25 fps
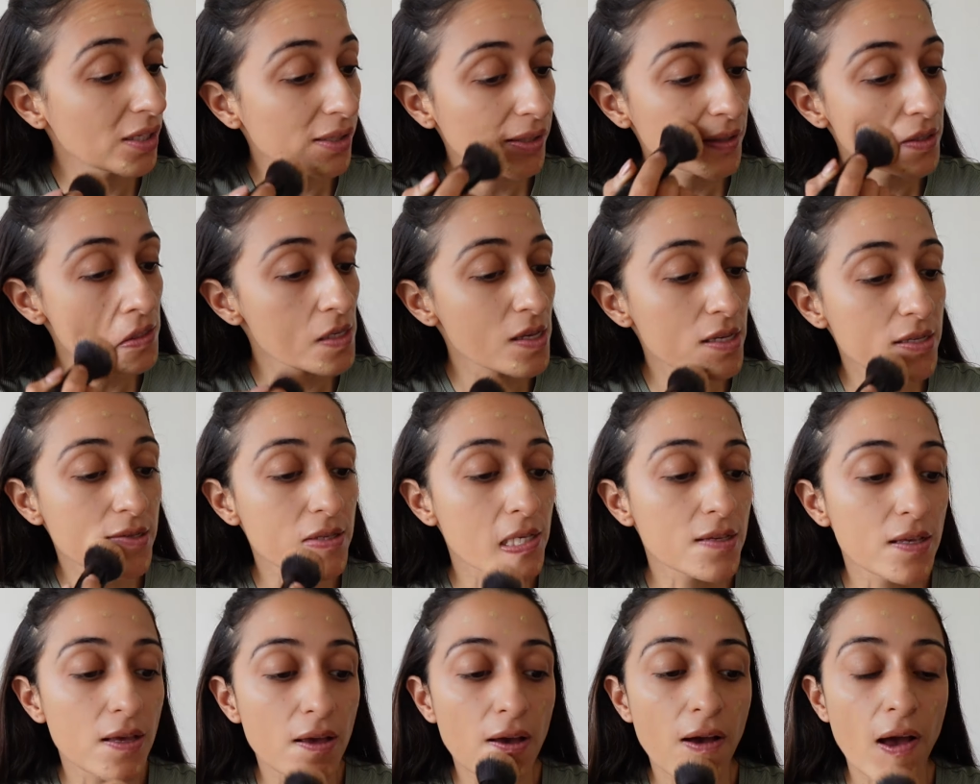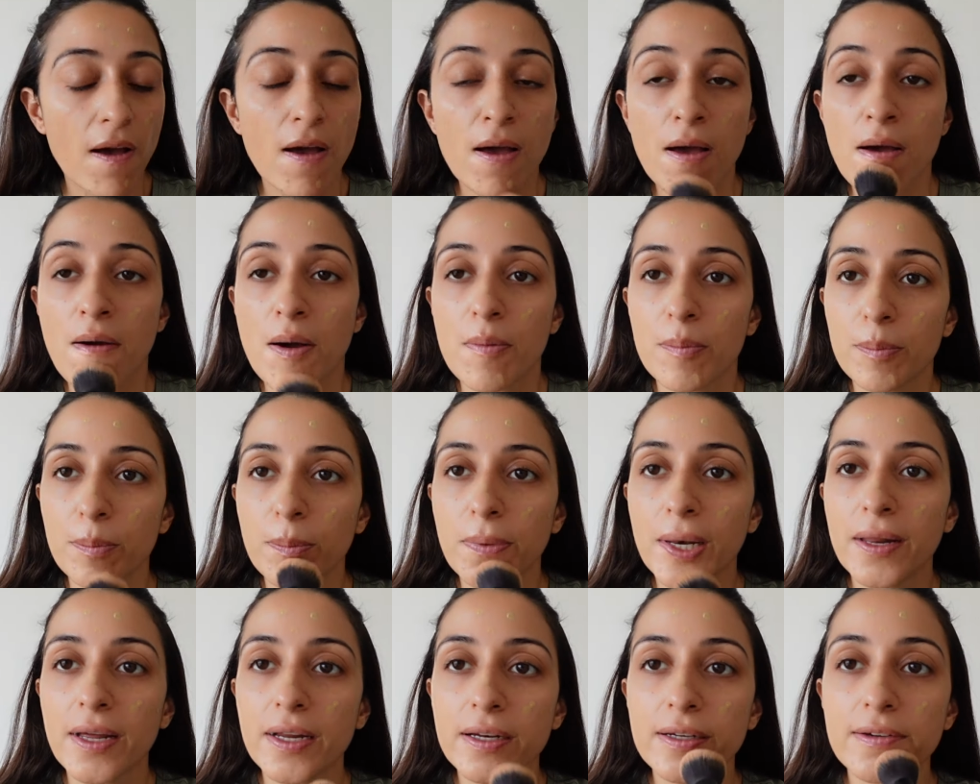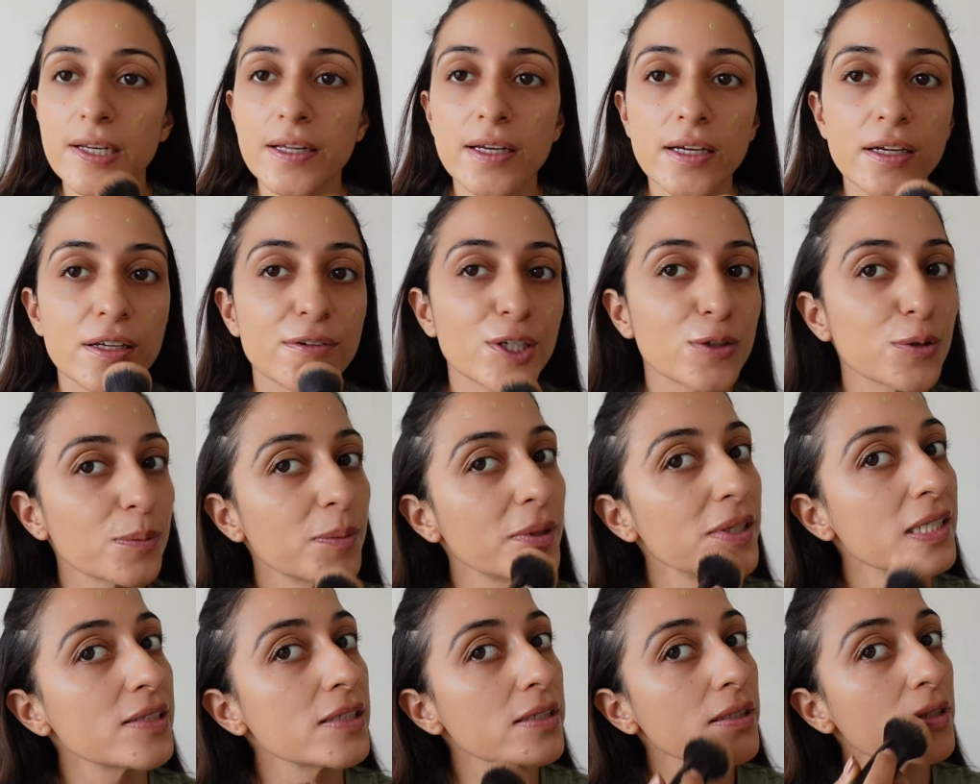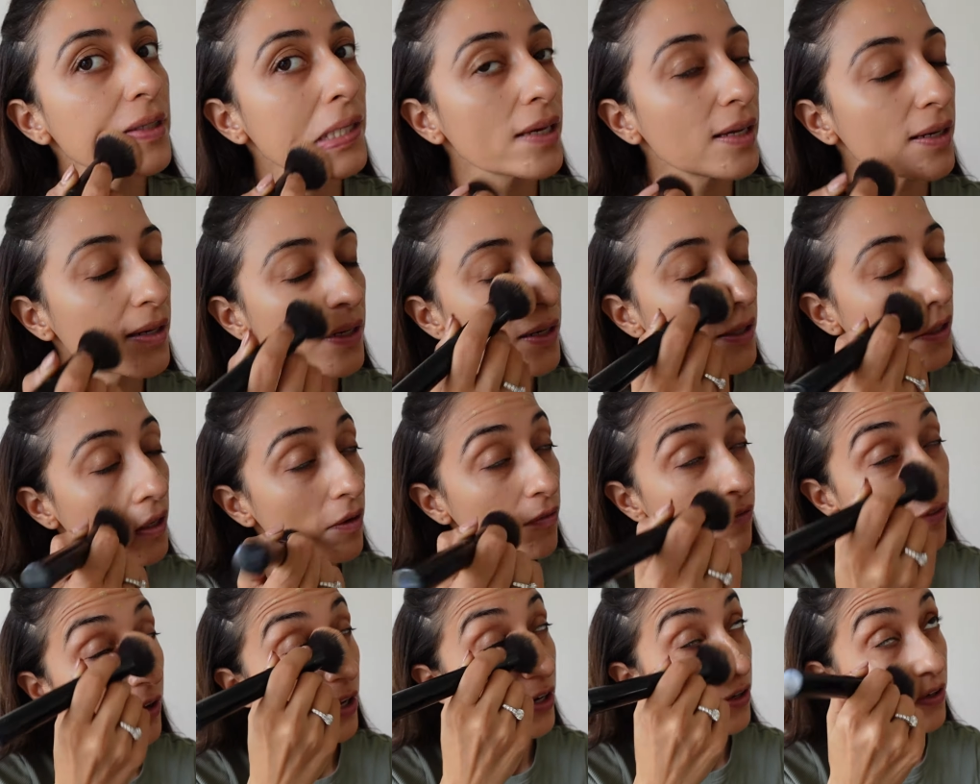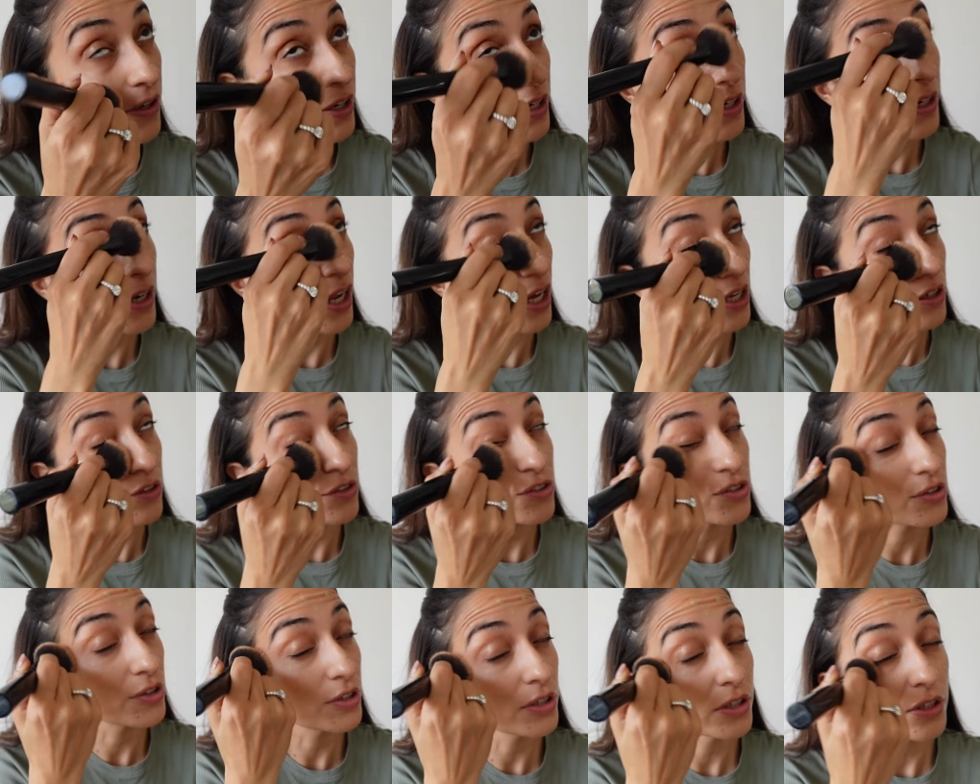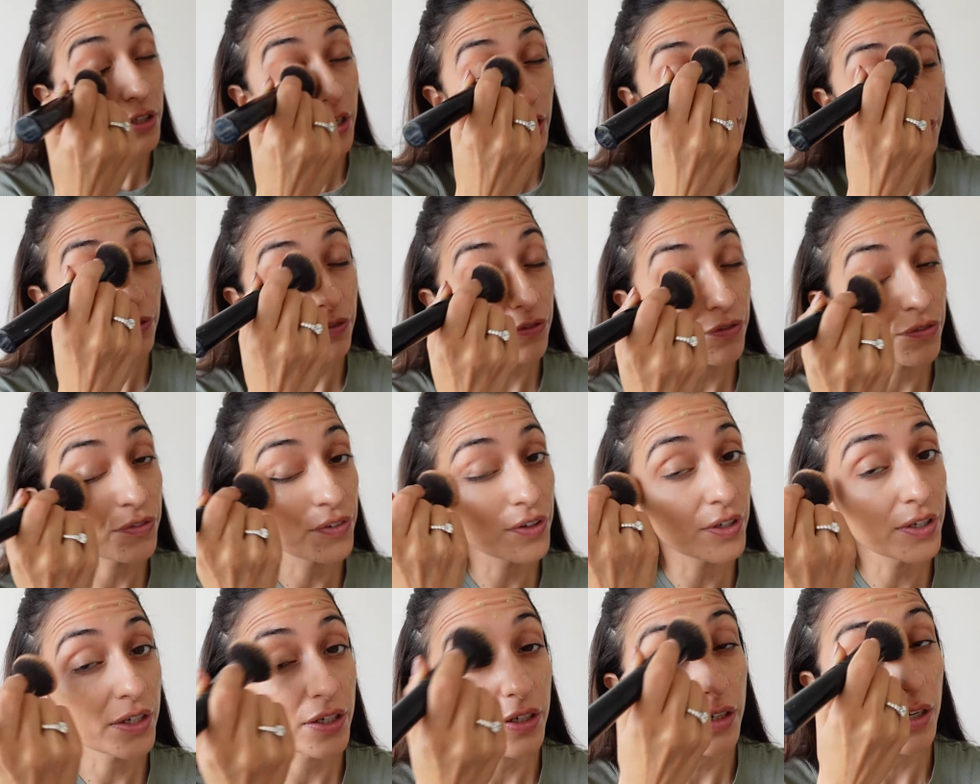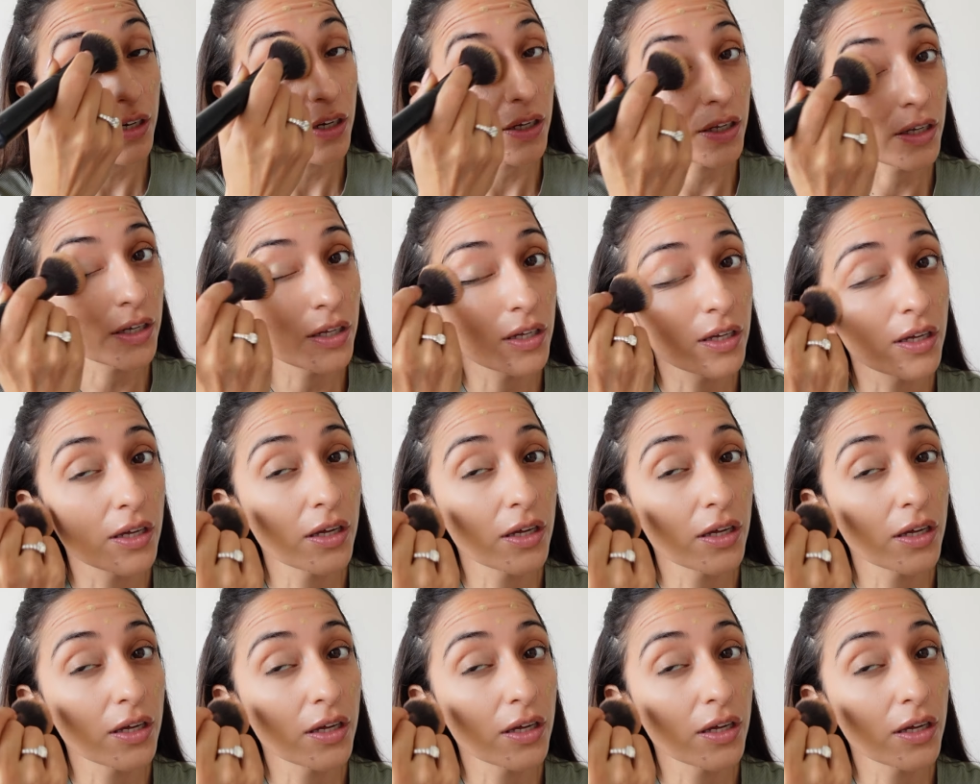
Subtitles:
this is blending into my skin. Very natural, definitely.